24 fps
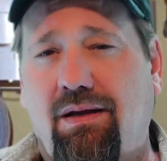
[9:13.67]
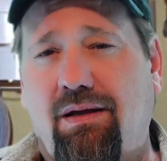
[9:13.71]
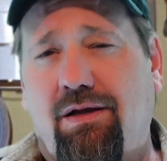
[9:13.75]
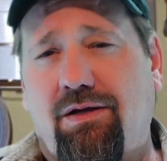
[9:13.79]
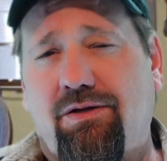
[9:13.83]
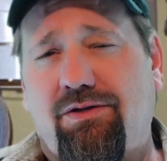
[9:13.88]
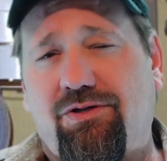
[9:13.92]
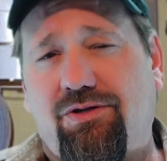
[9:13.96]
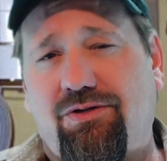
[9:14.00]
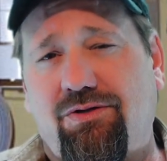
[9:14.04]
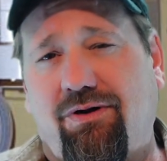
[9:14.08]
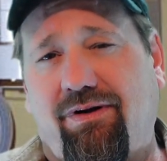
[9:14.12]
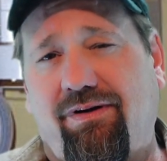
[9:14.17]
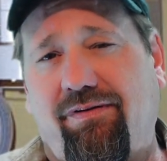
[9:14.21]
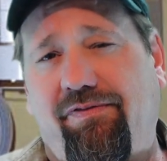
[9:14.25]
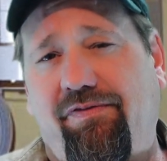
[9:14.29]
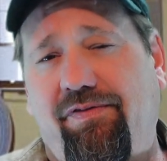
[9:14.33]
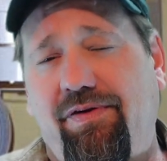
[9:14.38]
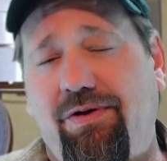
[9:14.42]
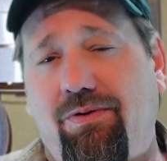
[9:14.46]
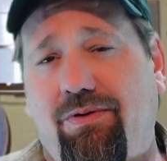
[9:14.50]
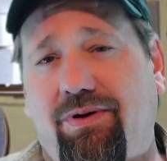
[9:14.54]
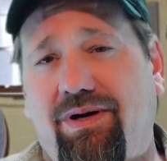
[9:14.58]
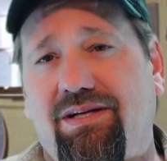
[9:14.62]
So if
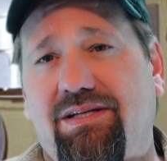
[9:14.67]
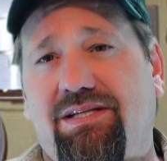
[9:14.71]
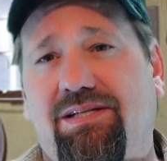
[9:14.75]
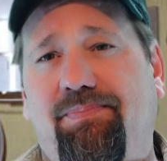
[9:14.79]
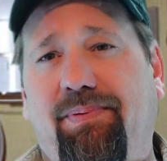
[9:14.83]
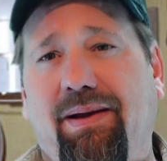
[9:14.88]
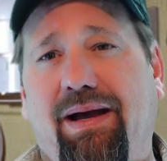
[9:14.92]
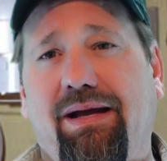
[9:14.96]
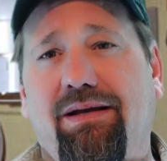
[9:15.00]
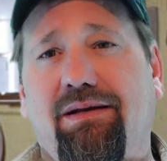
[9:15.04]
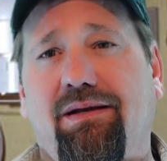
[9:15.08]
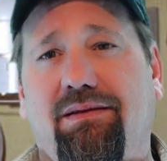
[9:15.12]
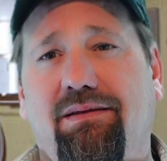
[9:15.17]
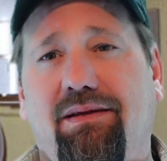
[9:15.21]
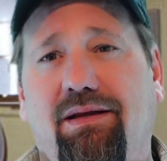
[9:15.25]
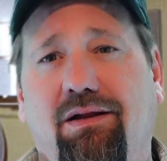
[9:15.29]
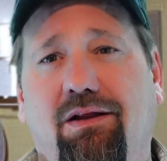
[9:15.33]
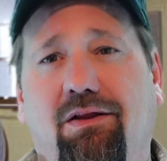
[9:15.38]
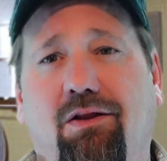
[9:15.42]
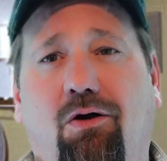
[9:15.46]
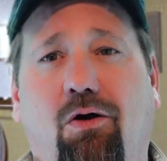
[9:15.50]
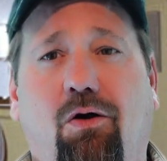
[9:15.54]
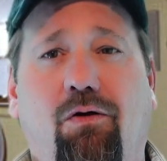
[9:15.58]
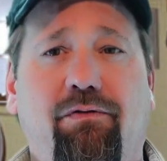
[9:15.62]
you were to spend a
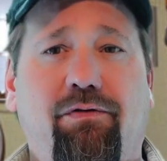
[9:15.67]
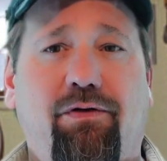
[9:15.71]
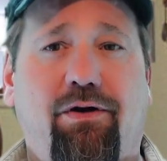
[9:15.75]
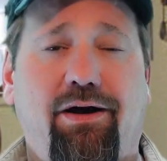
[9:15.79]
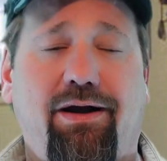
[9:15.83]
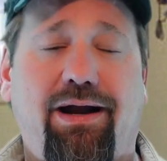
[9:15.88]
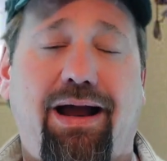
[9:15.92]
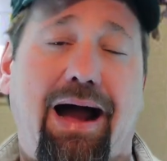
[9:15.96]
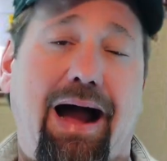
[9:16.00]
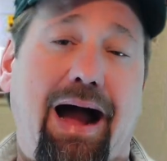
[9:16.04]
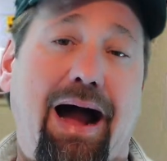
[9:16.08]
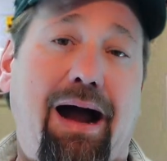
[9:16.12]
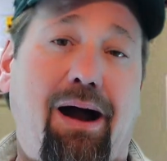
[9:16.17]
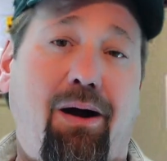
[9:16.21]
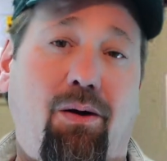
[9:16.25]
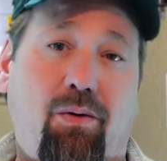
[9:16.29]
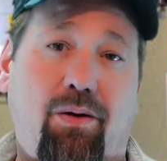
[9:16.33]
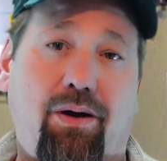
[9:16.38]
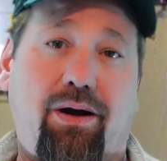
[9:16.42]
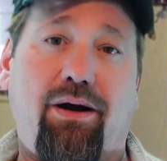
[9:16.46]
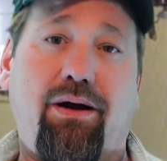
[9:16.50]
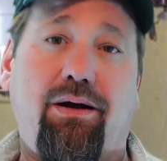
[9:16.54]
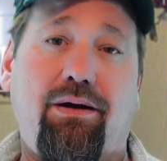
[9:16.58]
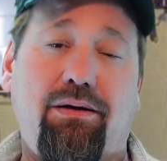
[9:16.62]
little over an
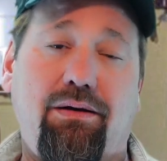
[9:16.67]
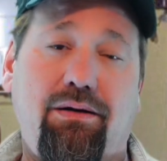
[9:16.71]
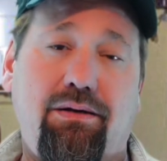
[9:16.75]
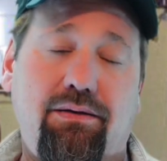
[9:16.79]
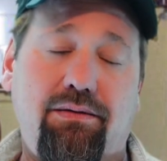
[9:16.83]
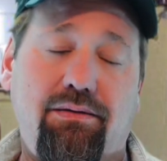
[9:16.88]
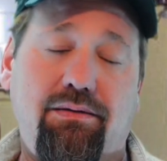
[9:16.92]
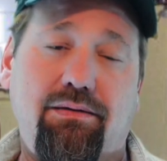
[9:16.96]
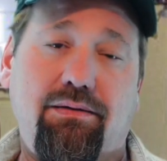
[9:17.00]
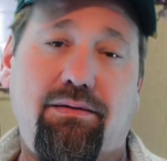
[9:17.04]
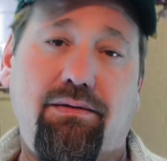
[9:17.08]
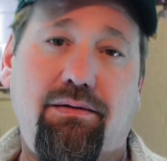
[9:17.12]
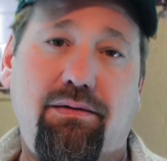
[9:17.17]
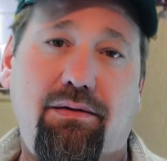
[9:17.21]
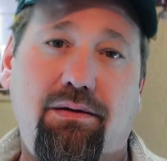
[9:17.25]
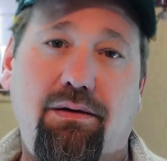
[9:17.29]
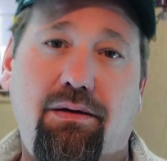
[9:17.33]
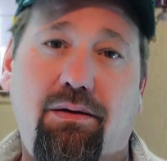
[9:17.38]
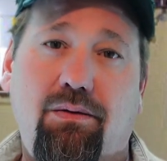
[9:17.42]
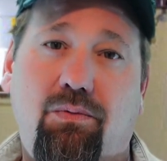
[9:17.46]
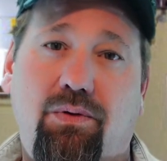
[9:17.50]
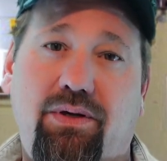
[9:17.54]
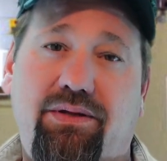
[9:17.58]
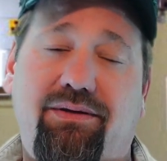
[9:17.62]
hour
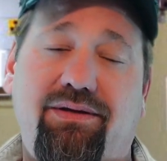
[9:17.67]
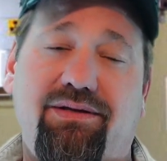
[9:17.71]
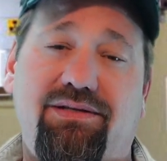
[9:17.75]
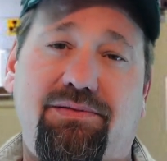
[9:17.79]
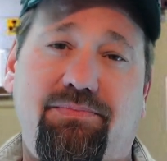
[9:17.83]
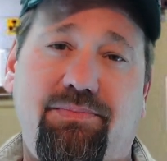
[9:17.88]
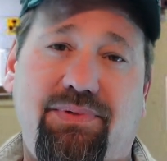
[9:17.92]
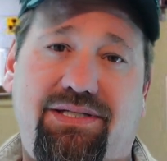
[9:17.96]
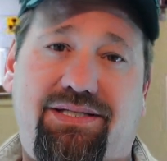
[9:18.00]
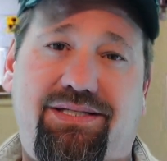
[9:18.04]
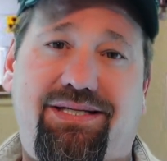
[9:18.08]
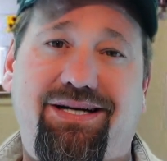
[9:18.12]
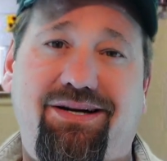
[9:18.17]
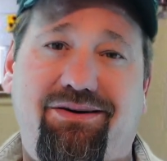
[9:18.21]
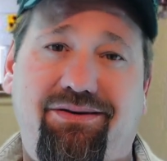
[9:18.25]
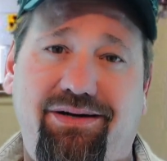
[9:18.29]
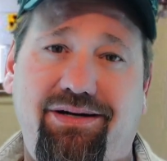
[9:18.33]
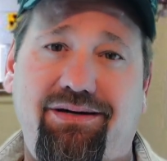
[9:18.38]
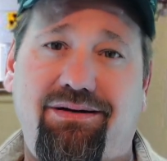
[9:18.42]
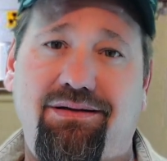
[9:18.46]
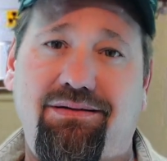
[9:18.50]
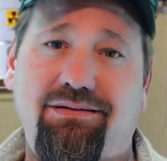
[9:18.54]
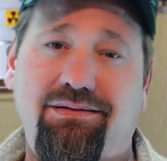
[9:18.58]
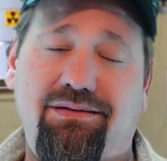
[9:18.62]
with this
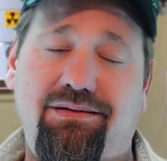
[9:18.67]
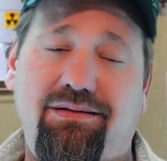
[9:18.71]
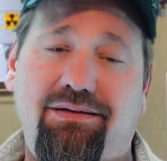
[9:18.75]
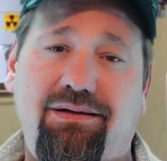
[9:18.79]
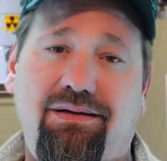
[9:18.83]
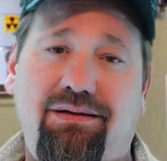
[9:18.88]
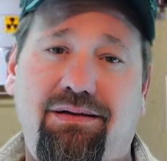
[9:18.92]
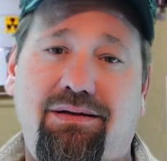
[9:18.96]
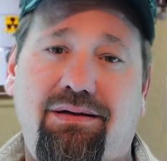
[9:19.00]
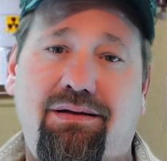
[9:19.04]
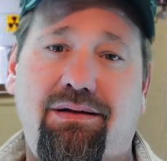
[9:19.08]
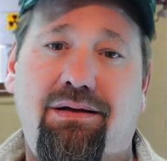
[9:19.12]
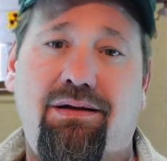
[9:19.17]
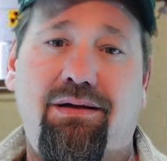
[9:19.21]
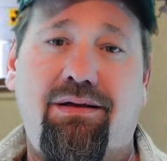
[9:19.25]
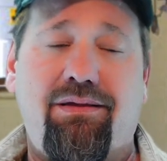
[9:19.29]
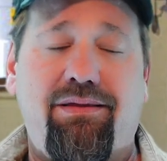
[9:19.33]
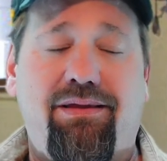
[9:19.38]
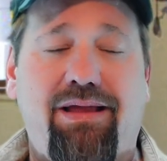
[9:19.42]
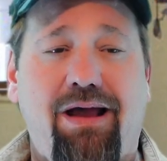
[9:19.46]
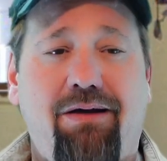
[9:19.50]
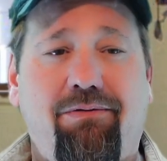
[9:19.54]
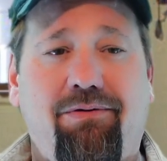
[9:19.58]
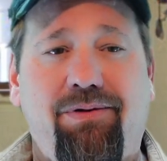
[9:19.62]
material,
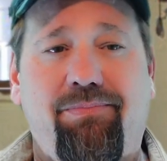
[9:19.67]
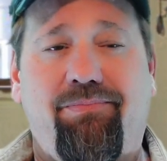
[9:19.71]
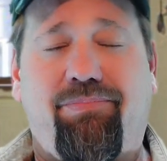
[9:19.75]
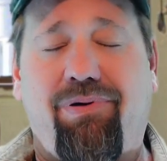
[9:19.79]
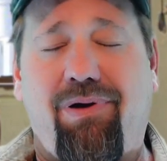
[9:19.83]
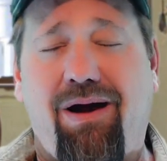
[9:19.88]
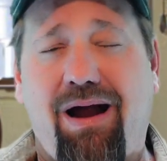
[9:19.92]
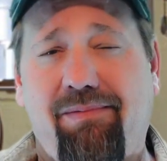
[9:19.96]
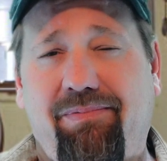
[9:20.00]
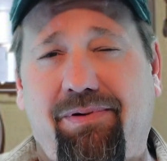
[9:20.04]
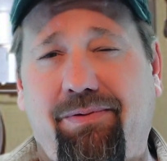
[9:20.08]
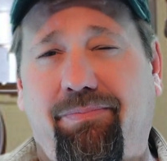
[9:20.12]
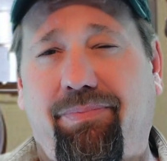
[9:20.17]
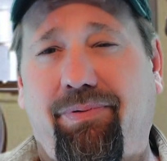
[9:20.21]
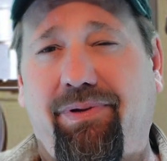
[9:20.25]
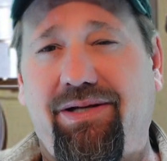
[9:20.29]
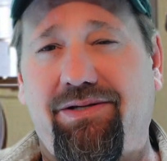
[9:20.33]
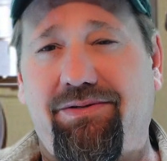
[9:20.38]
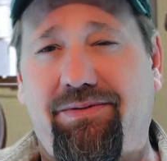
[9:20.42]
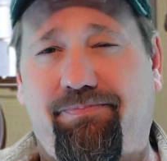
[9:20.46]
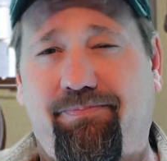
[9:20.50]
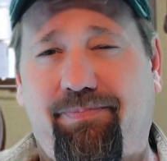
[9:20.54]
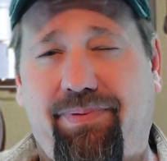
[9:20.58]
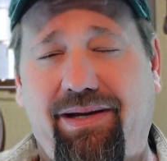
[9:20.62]
that would probably
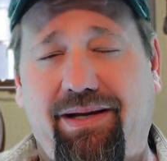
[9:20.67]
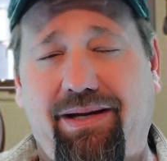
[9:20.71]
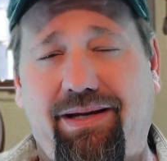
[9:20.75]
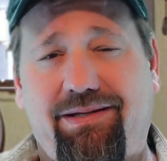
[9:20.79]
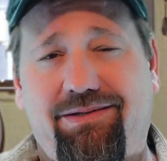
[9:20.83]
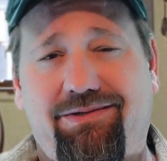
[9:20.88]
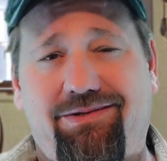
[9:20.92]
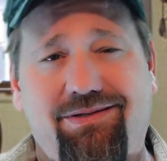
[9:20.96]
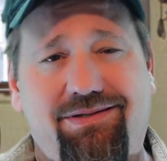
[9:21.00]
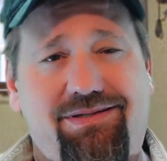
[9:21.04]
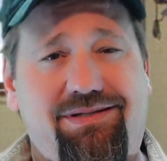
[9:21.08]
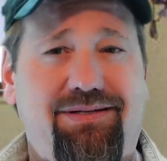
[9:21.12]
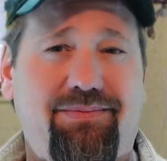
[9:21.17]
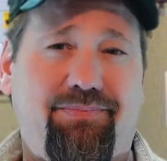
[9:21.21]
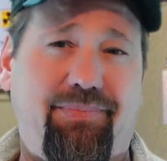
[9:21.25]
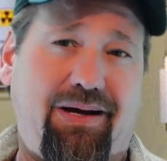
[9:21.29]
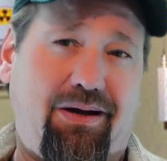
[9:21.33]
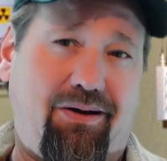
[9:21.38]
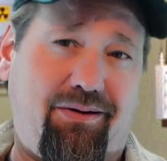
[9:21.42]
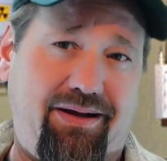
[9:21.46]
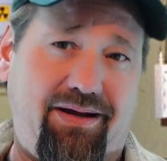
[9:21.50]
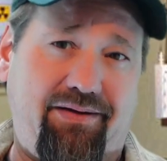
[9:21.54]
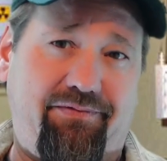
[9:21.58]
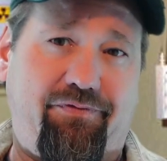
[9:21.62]
be just
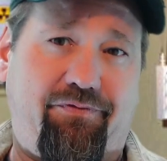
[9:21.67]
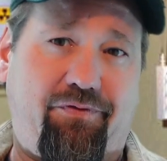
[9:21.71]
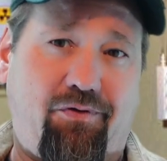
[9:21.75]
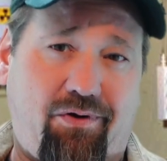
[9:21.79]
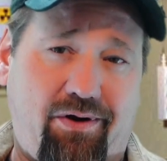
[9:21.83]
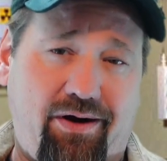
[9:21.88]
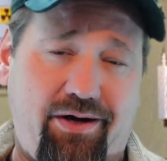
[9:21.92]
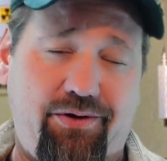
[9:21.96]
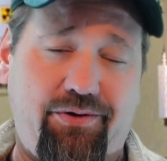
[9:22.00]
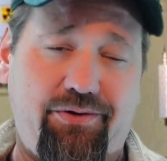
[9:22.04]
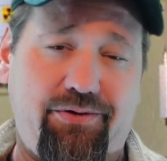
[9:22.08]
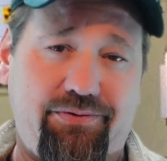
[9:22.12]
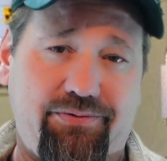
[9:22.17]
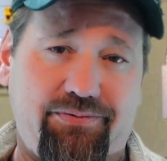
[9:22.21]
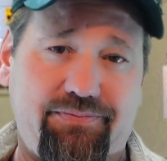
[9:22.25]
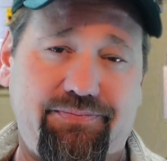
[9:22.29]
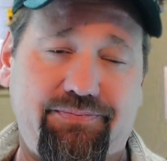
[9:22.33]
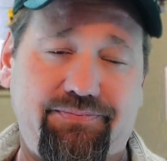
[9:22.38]
about it for you.